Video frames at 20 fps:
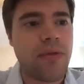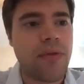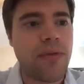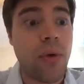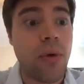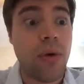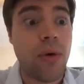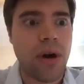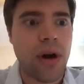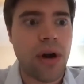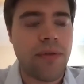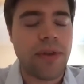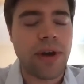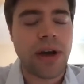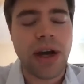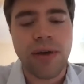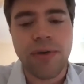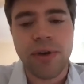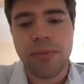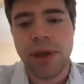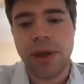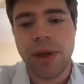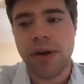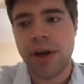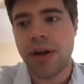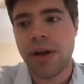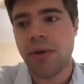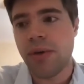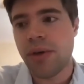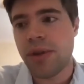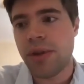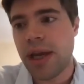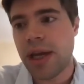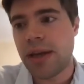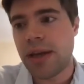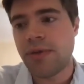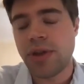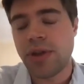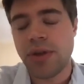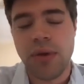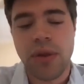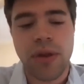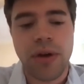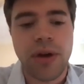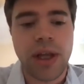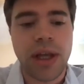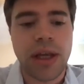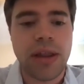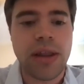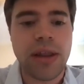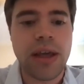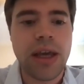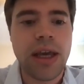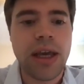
the covered period or the end of June 30th.